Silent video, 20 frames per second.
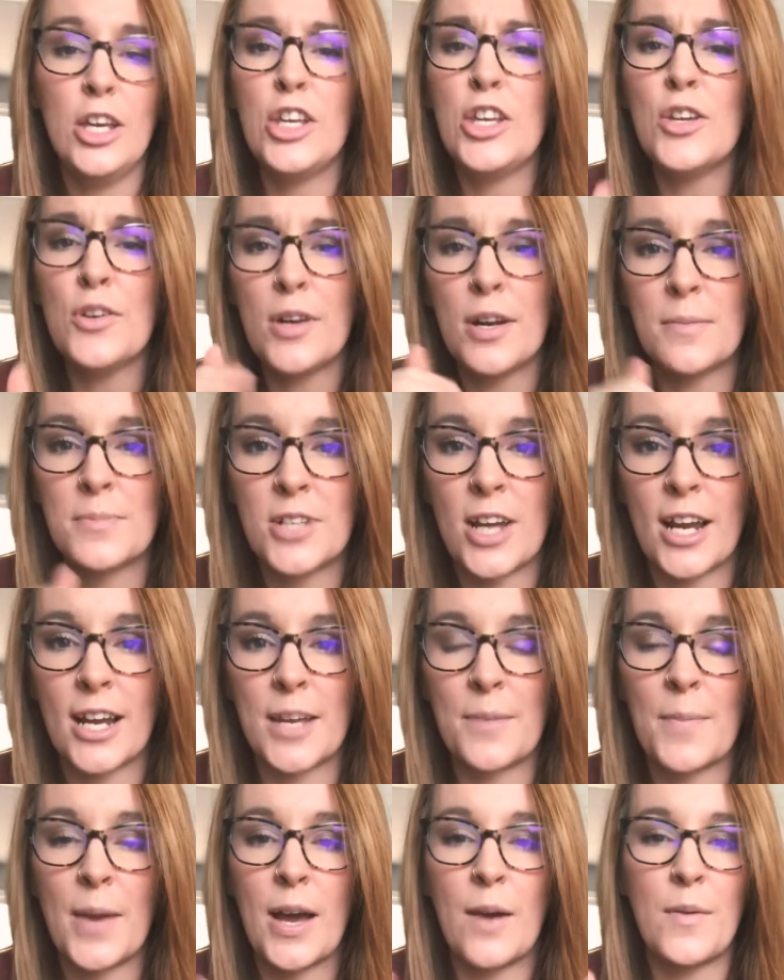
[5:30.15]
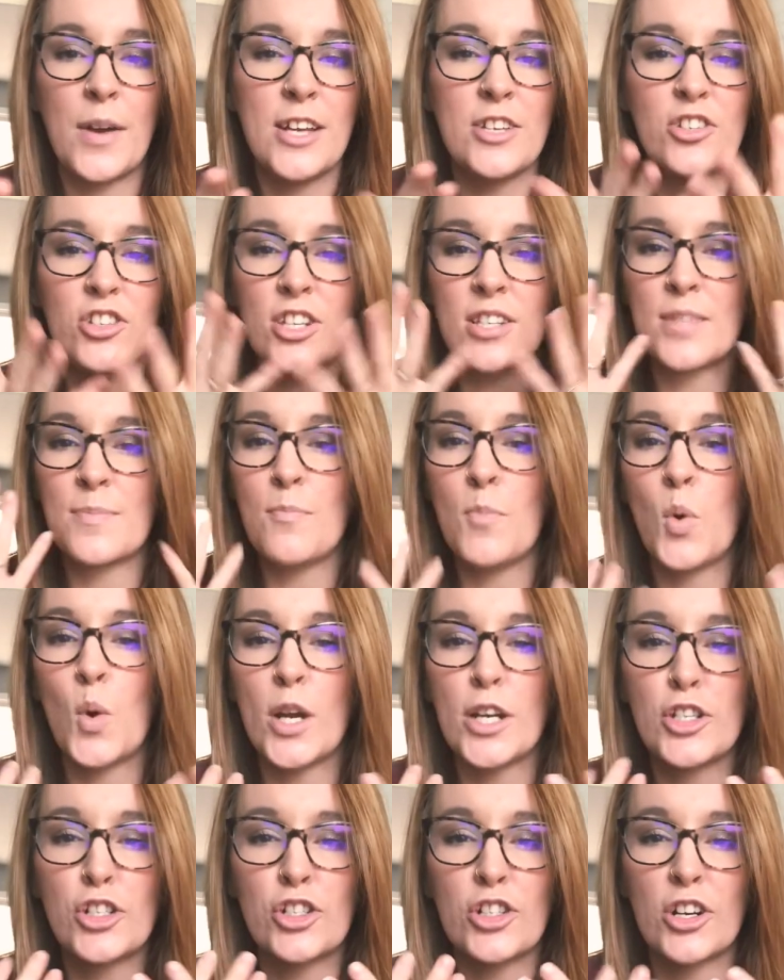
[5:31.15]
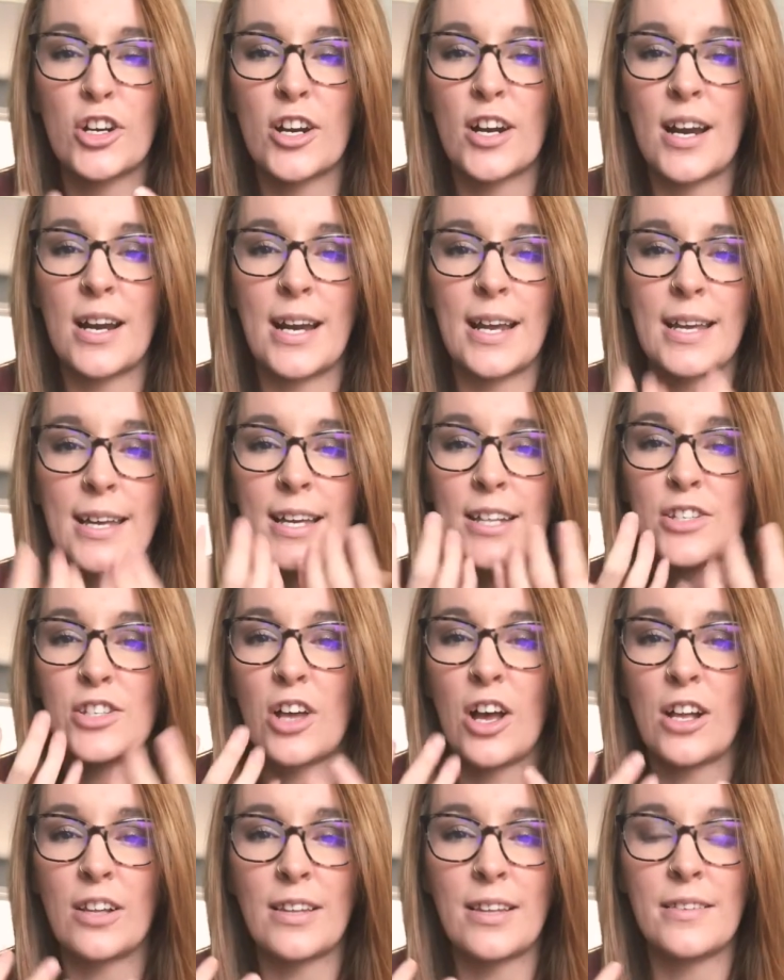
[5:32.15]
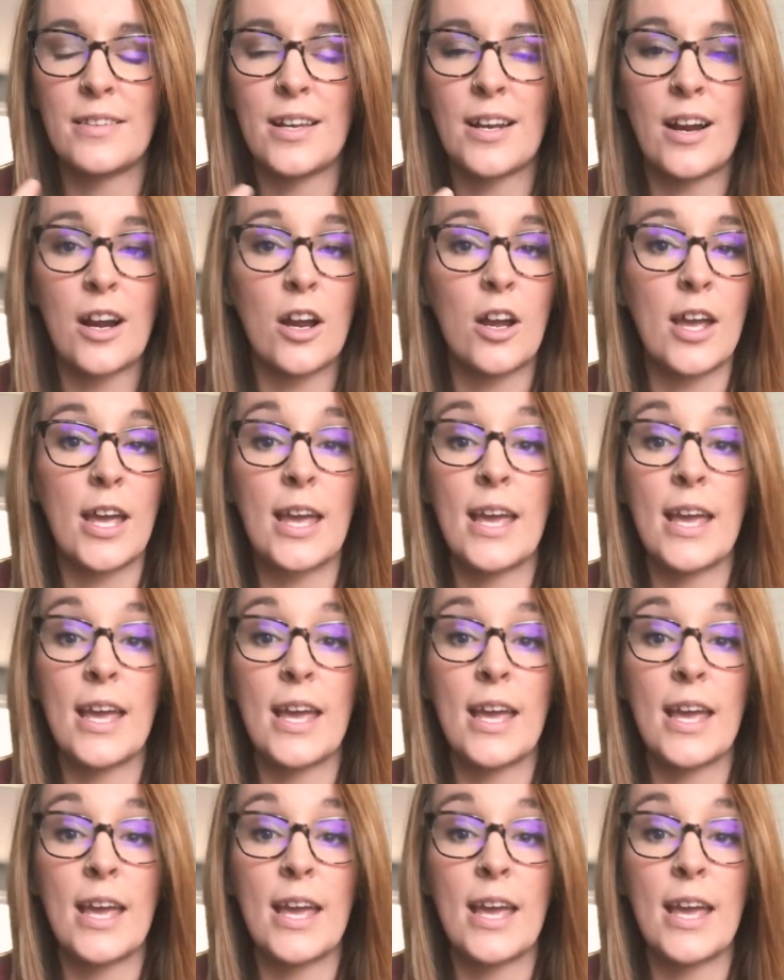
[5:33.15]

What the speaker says: You know what I'm talking about. It's just moisture and it gets all in there.